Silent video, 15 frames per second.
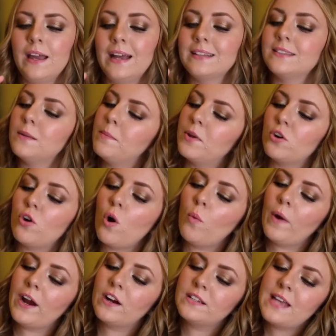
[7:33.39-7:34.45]
It's the Mineral
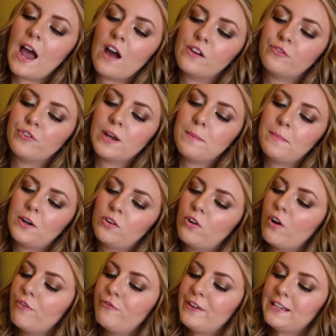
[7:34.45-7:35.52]
Wear Talc Free
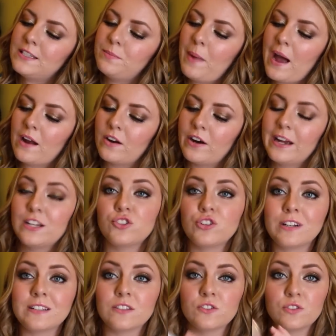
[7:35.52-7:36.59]
Mineral Face Powder in
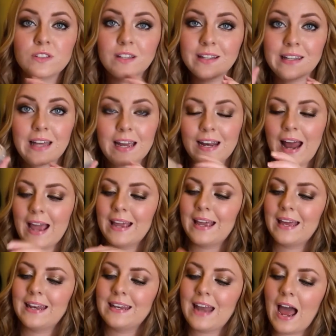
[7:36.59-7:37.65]
Translucent Light. I
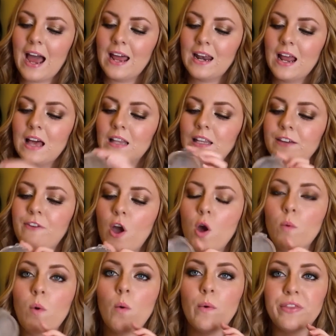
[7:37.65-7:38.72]
cannot leave
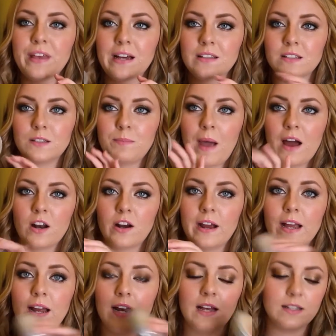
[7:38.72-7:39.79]
home without this powder.
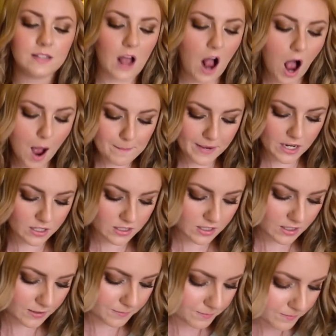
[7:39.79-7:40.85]
It is
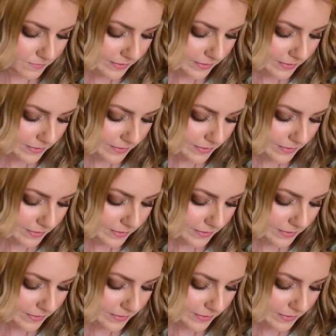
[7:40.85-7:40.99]
amazing.